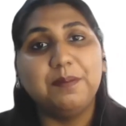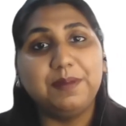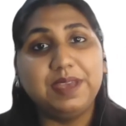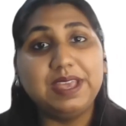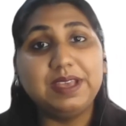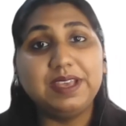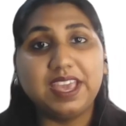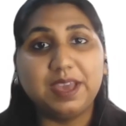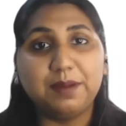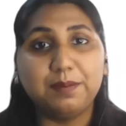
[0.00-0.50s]

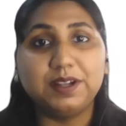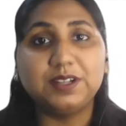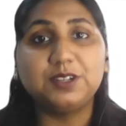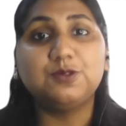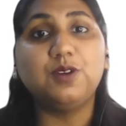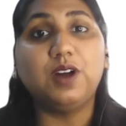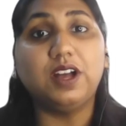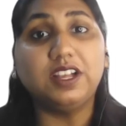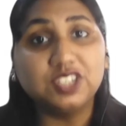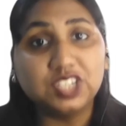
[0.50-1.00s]
Being able
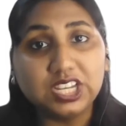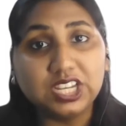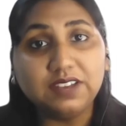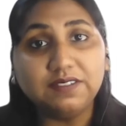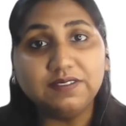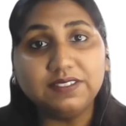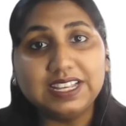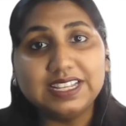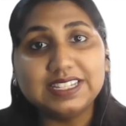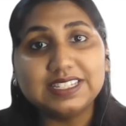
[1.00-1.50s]
to
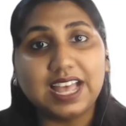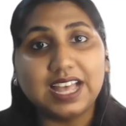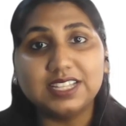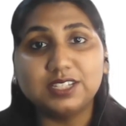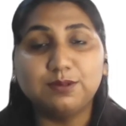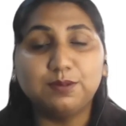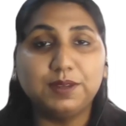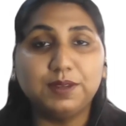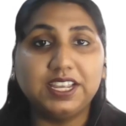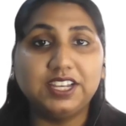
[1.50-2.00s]
achieve these
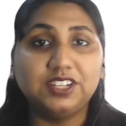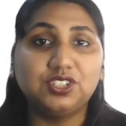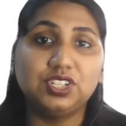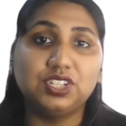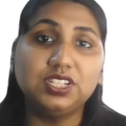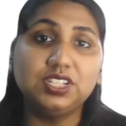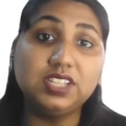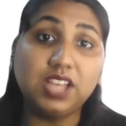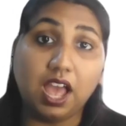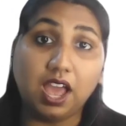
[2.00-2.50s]

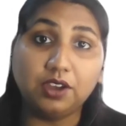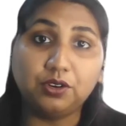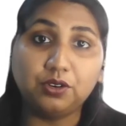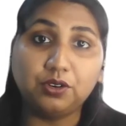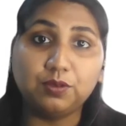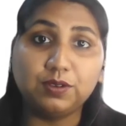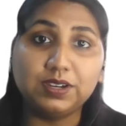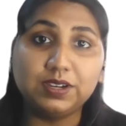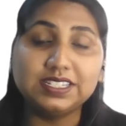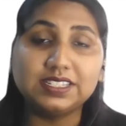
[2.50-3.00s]
aspirations are
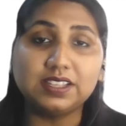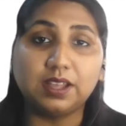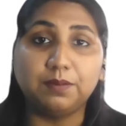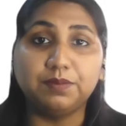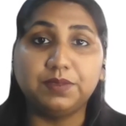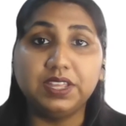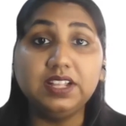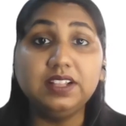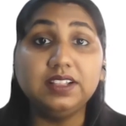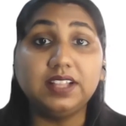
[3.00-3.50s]
truly
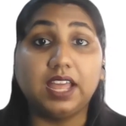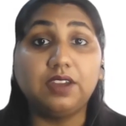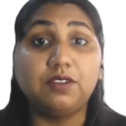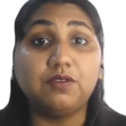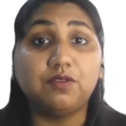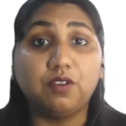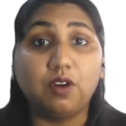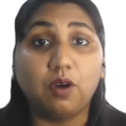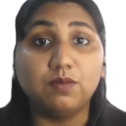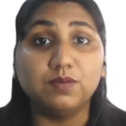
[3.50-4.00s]
something that
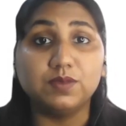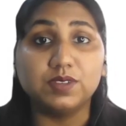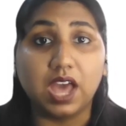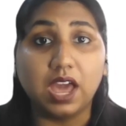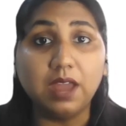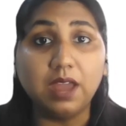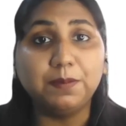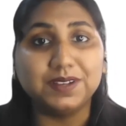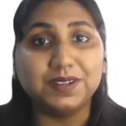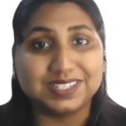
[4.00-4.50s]
forms
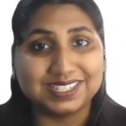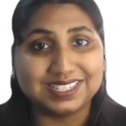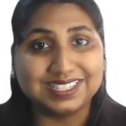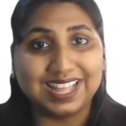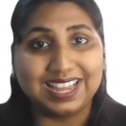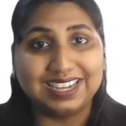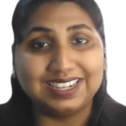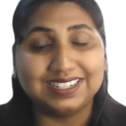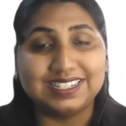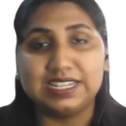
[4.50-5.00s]
our
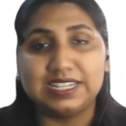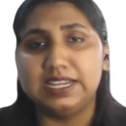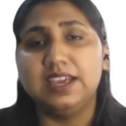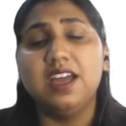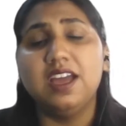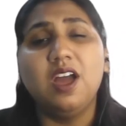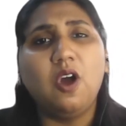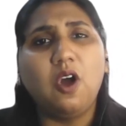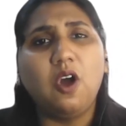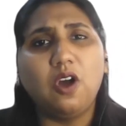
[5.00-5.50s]
personality.
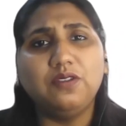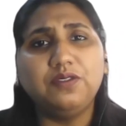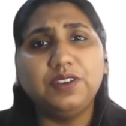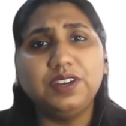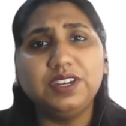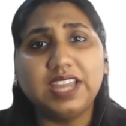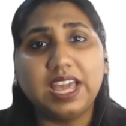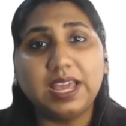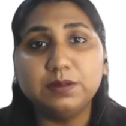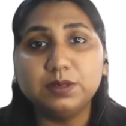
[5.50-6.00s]

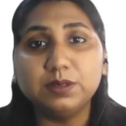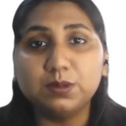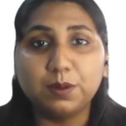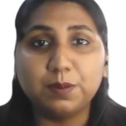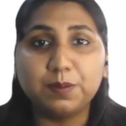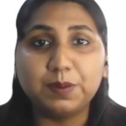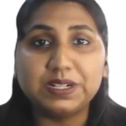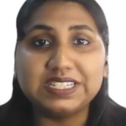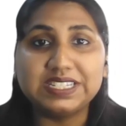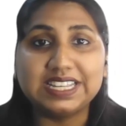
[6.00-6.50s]
Oftentimes
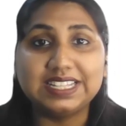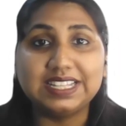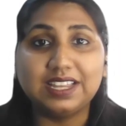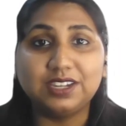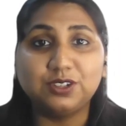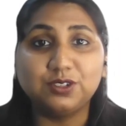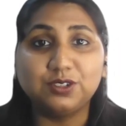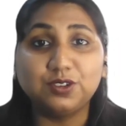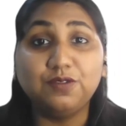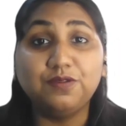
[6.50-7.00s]
people say
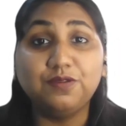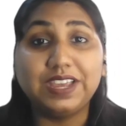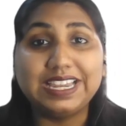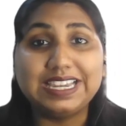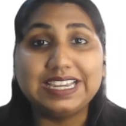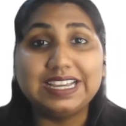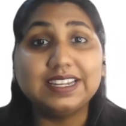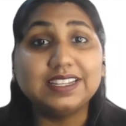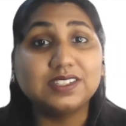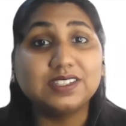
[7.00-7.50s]
that,
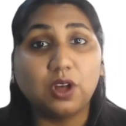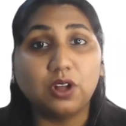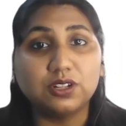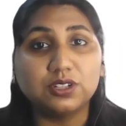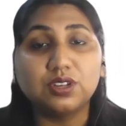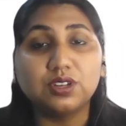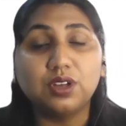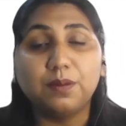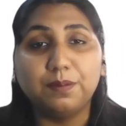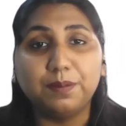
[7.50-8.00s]
failure is
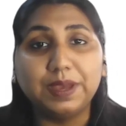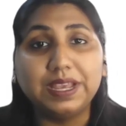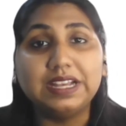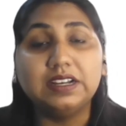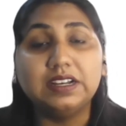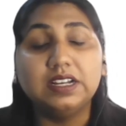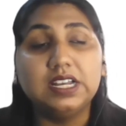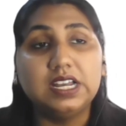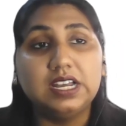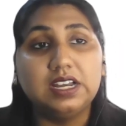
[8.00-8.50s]
also a
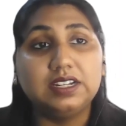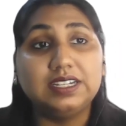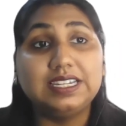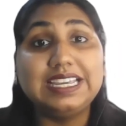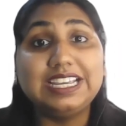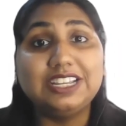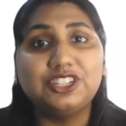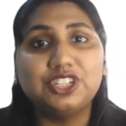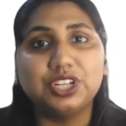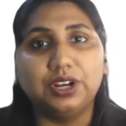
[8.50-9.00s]
big
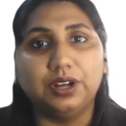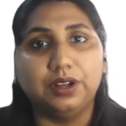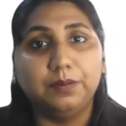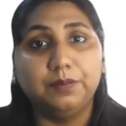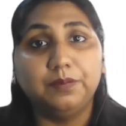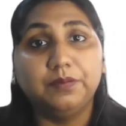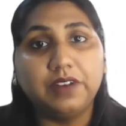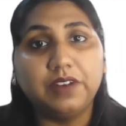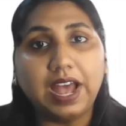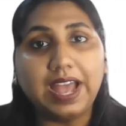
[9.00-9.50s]
teacher.
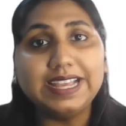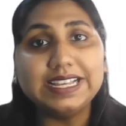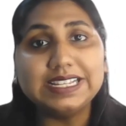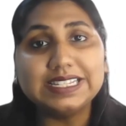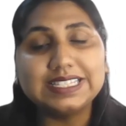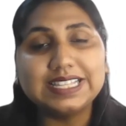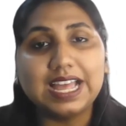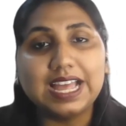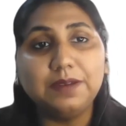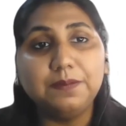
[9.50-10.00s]
Why
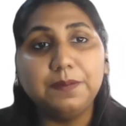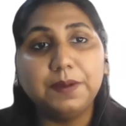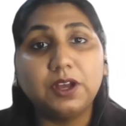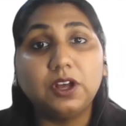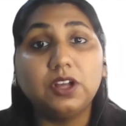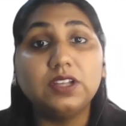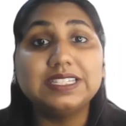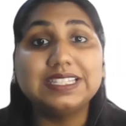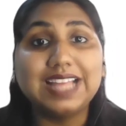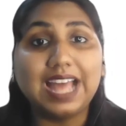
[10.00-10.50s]
is that?
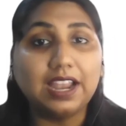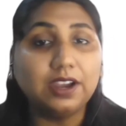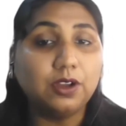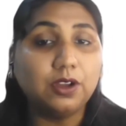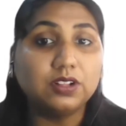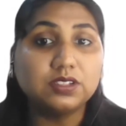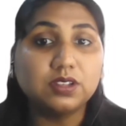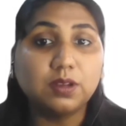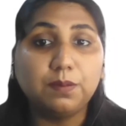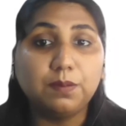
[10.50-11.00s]
Because that
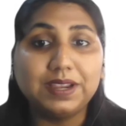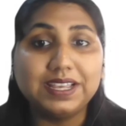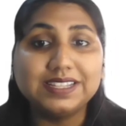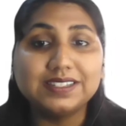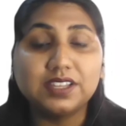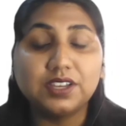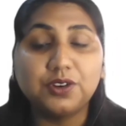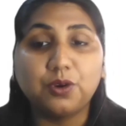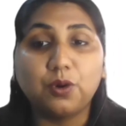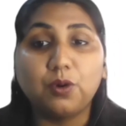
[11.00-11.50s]
also
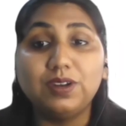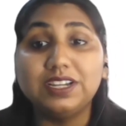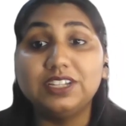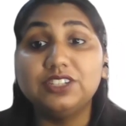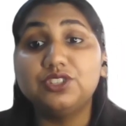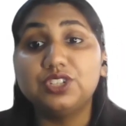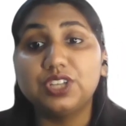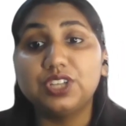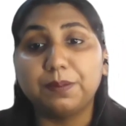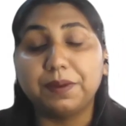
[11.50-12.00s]
plays a role
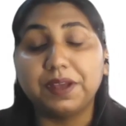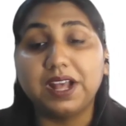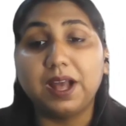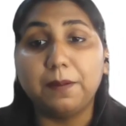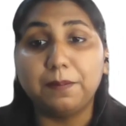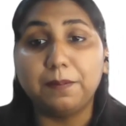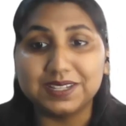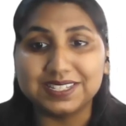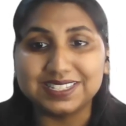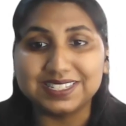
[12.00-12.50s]
in shaping
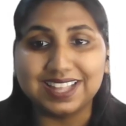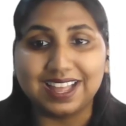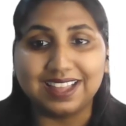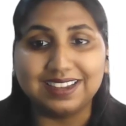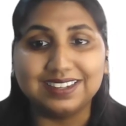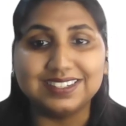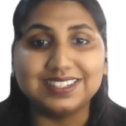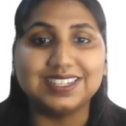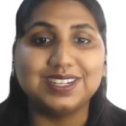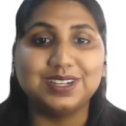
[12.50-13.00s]
our
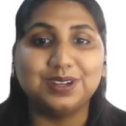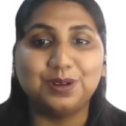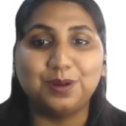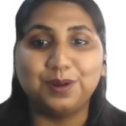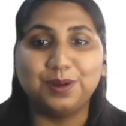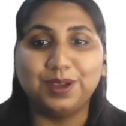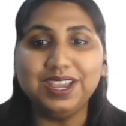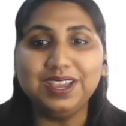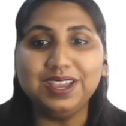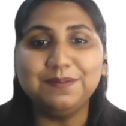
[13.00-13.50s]
personality.
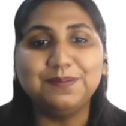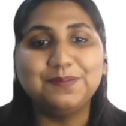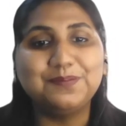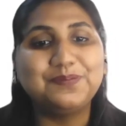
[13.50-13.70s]
Okay,